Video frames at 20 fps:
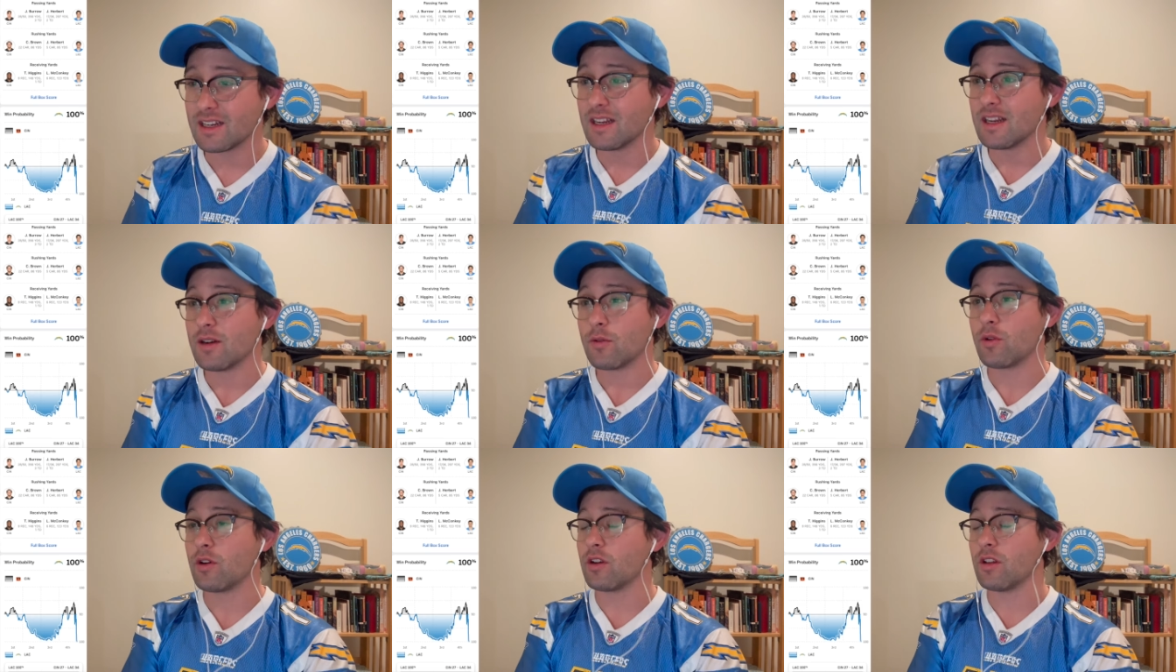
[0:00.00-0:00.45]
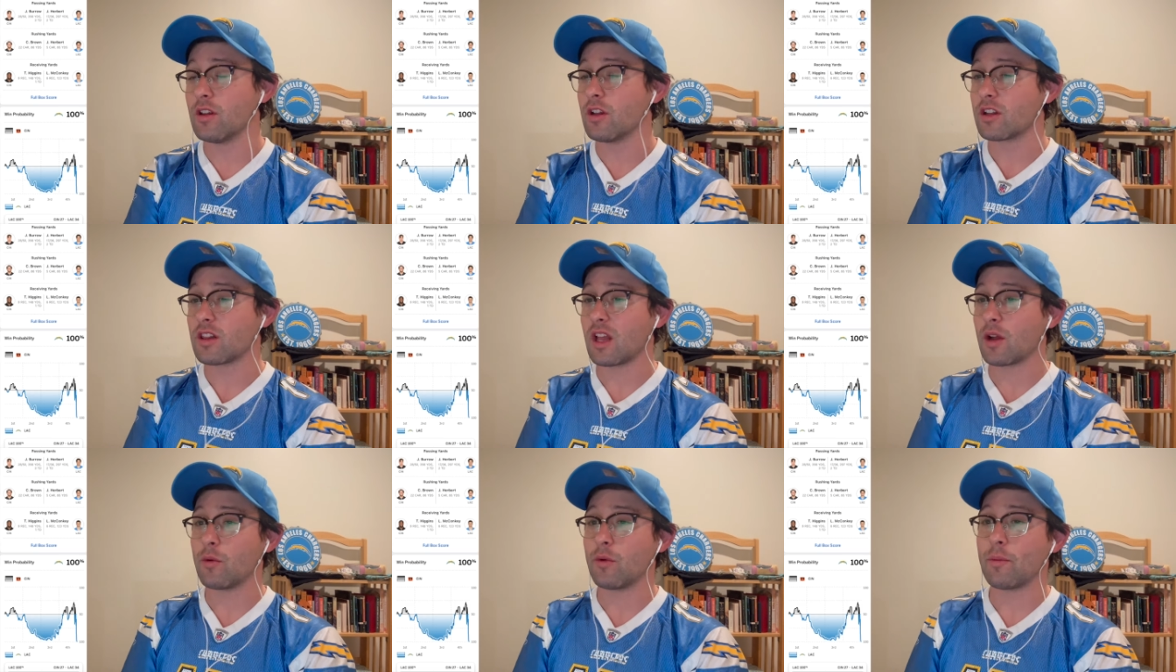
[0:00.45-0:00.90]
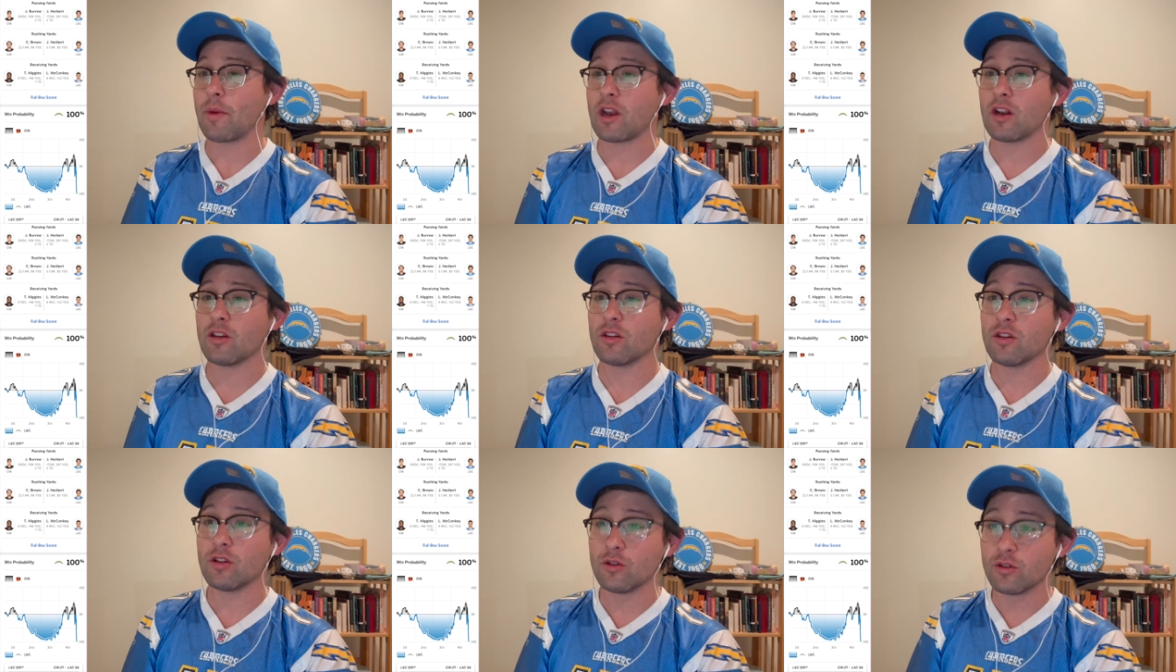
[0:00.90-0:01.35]
We looked like we were about to
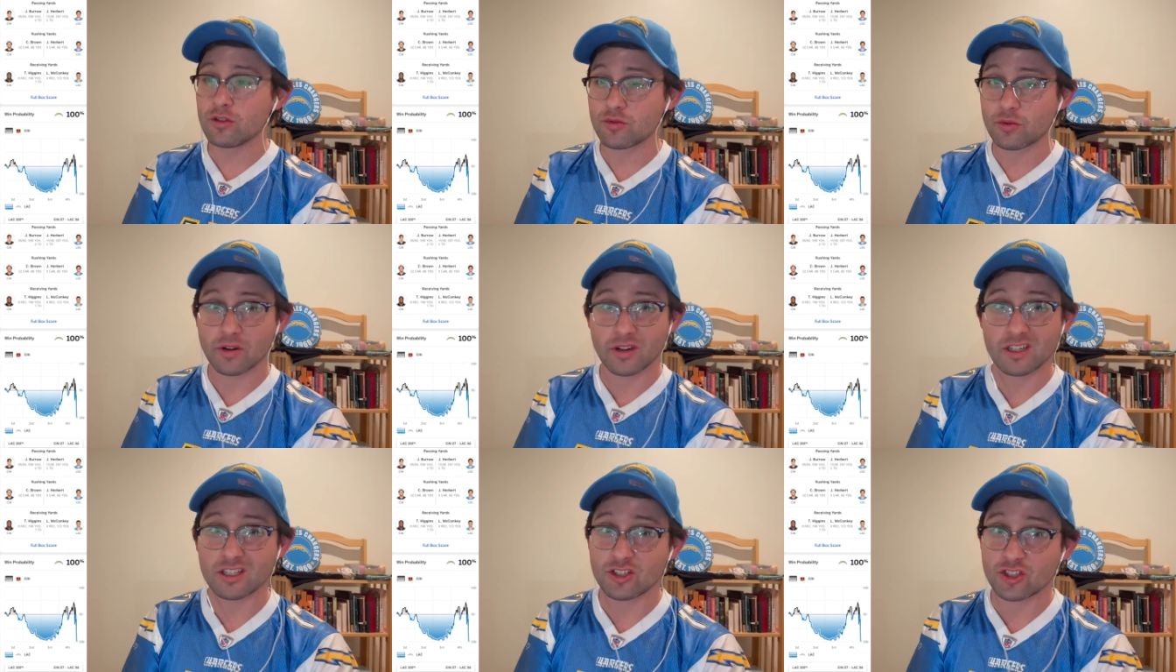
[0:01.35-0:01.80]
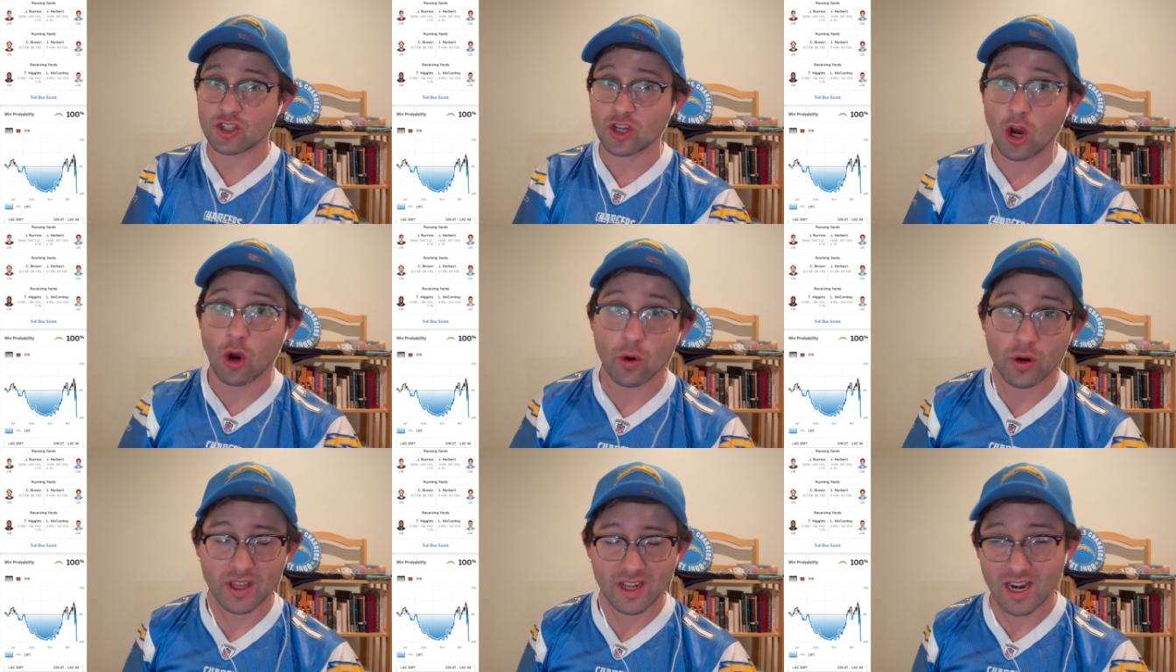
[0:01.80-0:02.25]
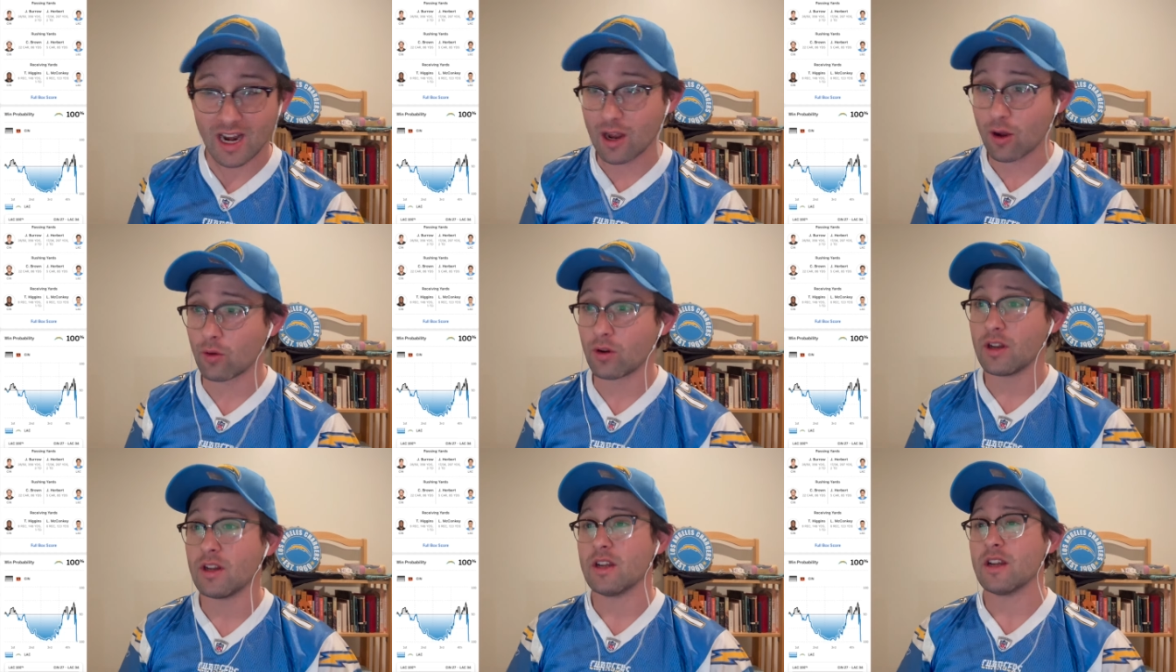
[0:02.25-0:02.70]
lose. We're gonna choke it
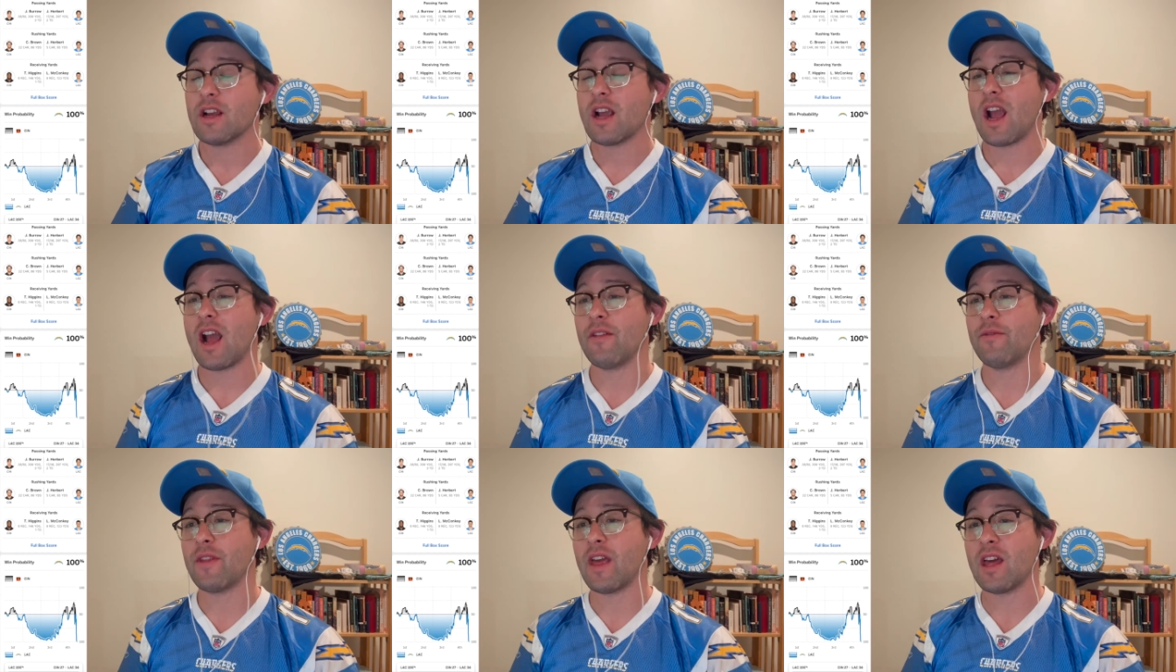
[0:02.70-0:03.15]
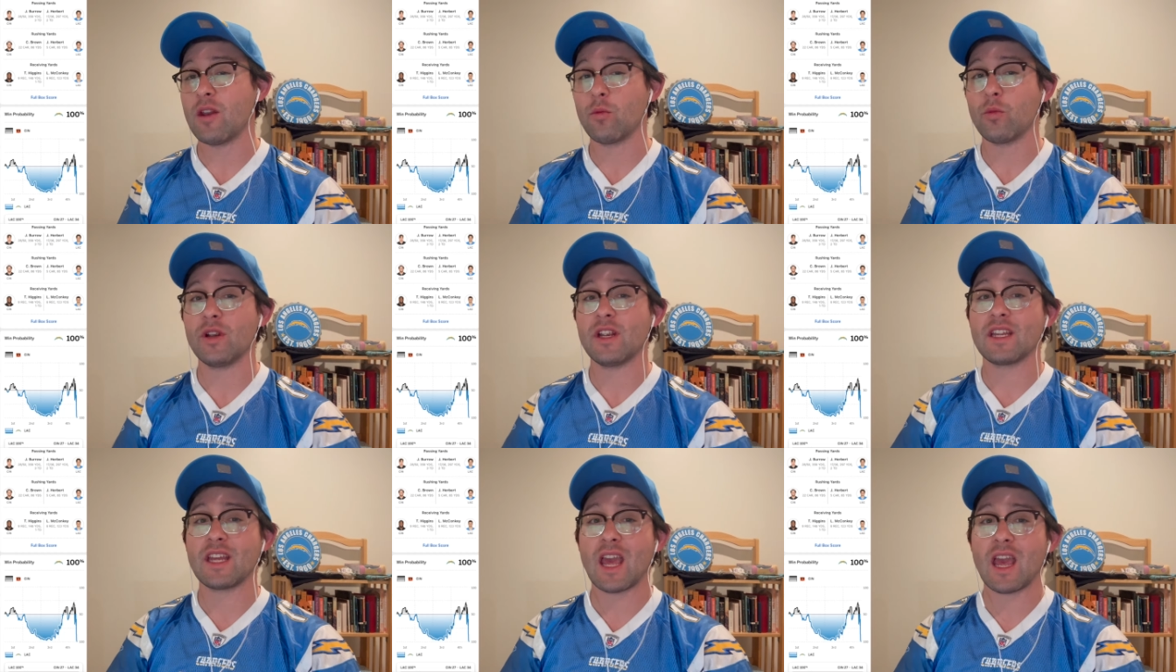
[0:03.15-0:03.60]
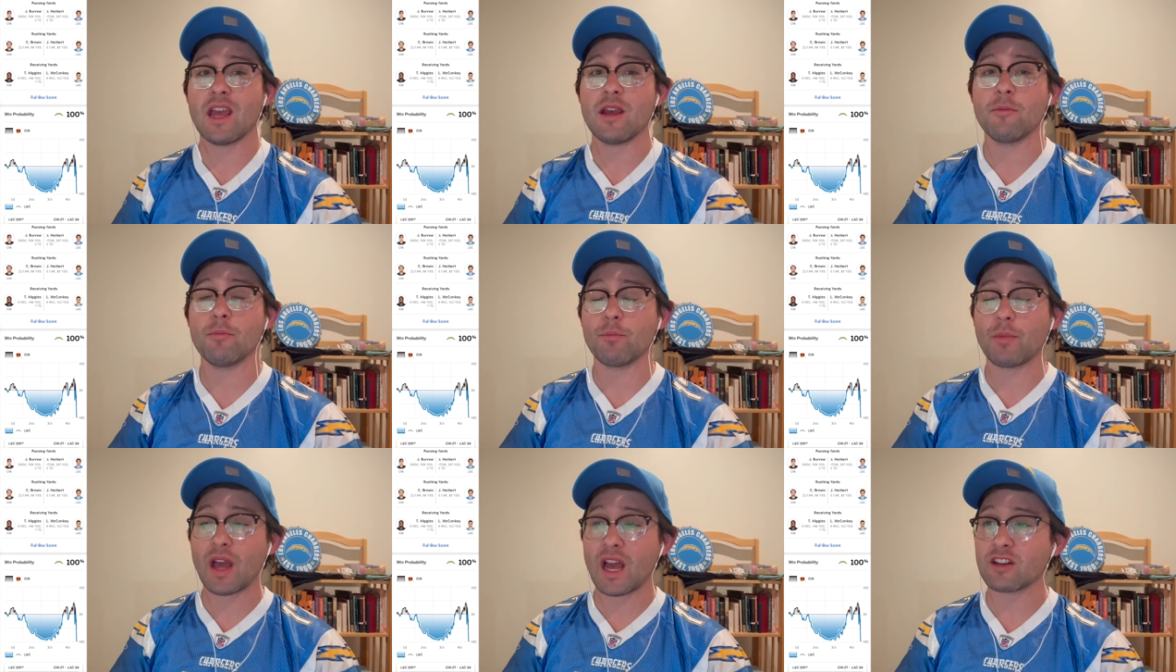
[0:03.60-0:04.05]
out, and then we
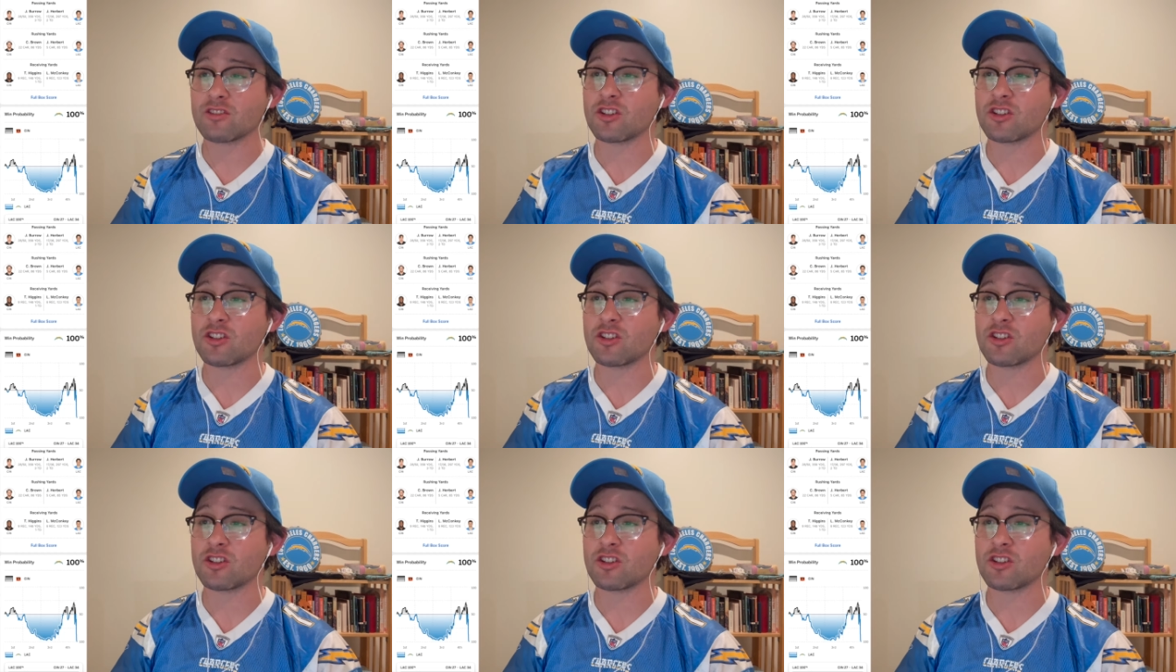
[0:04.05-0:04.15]
came back.